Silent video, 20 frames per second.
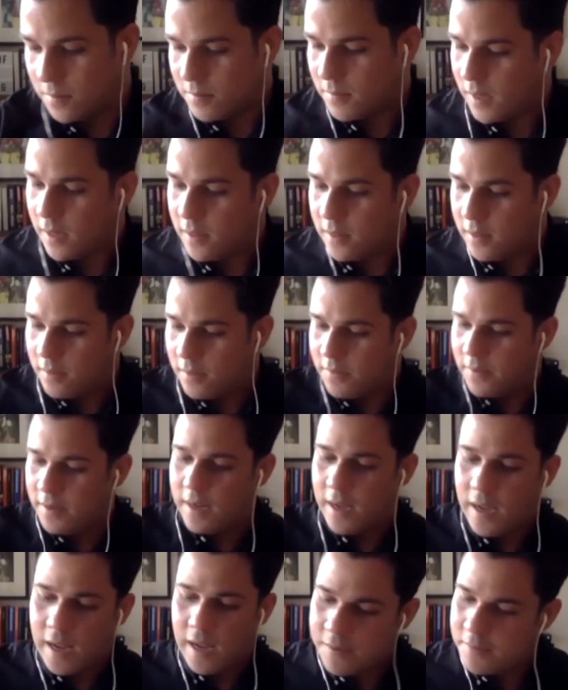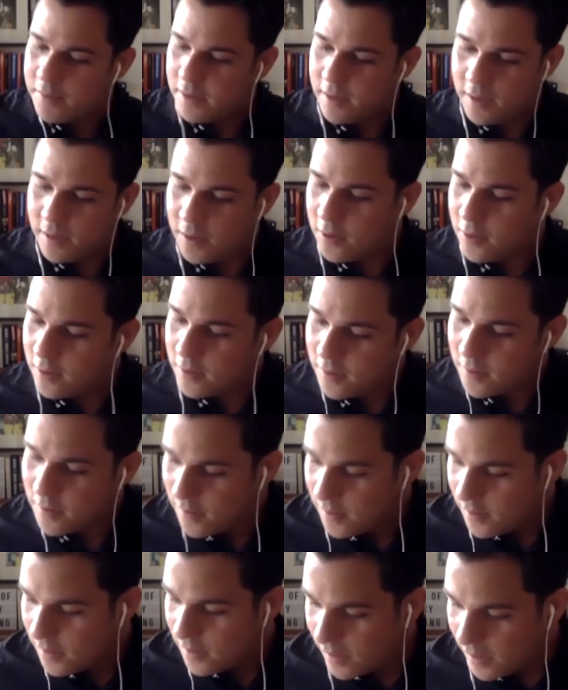I love it. I have it here.
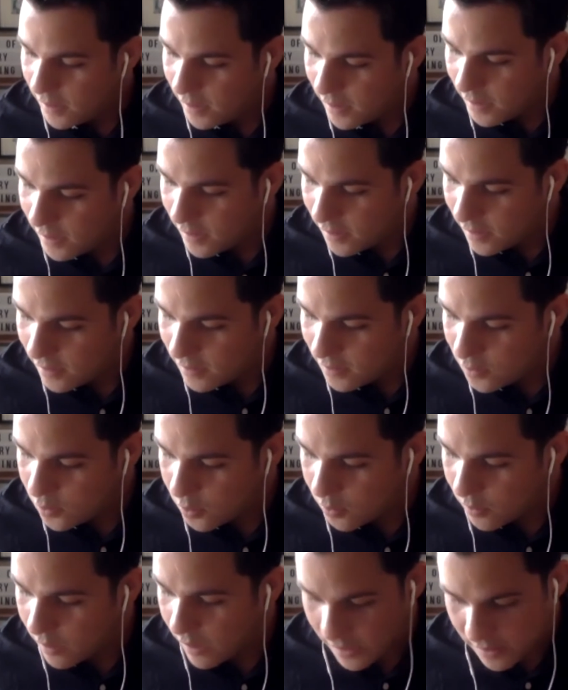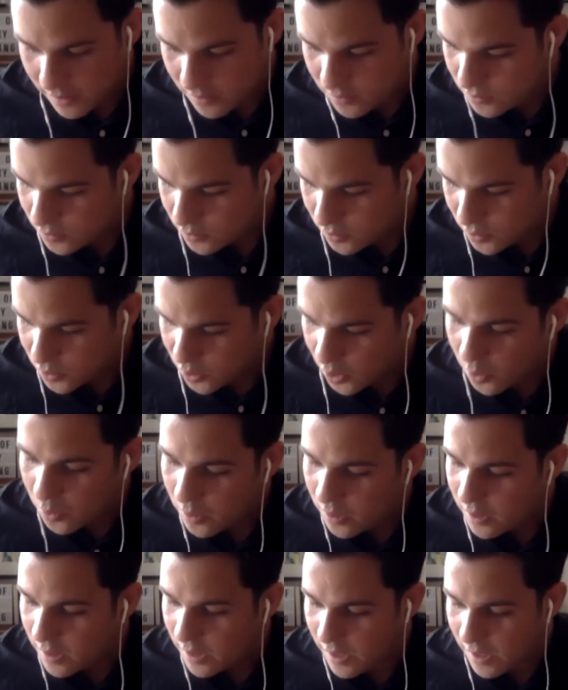And, I
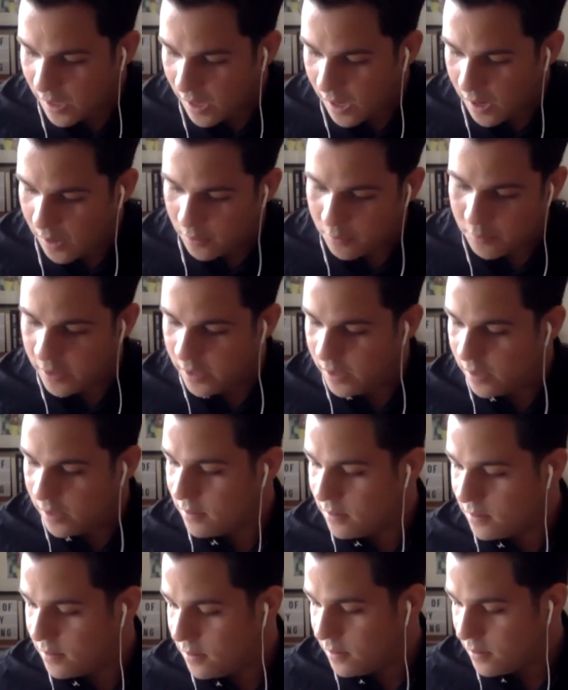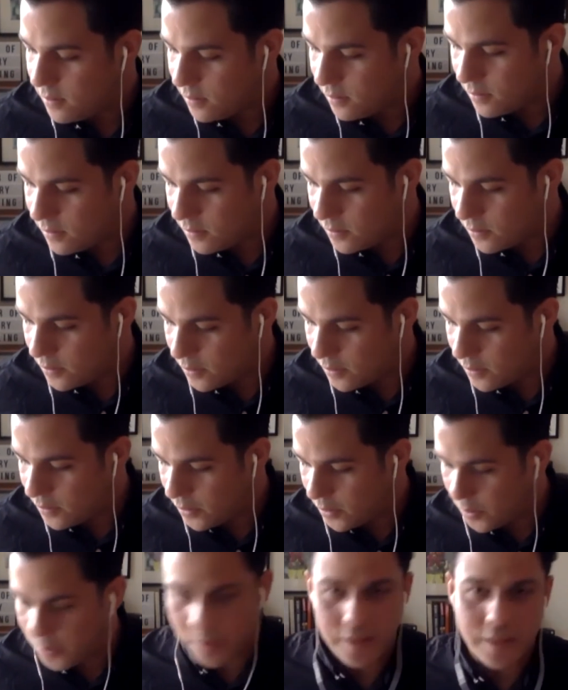totally agree on the
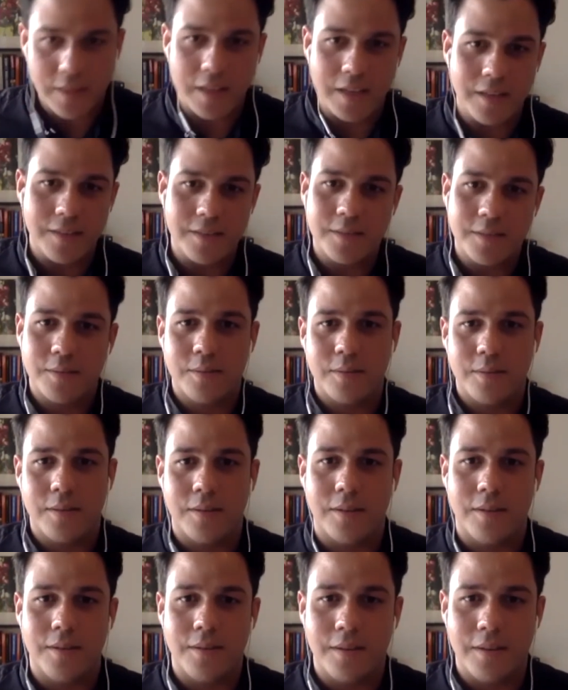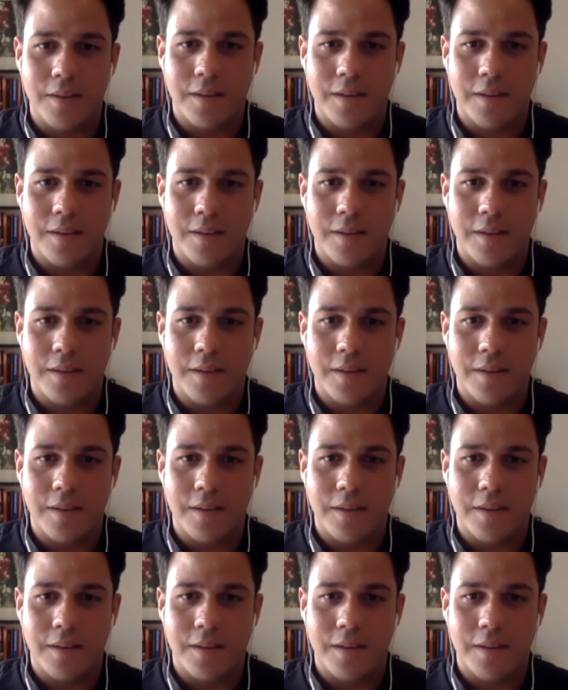three things. And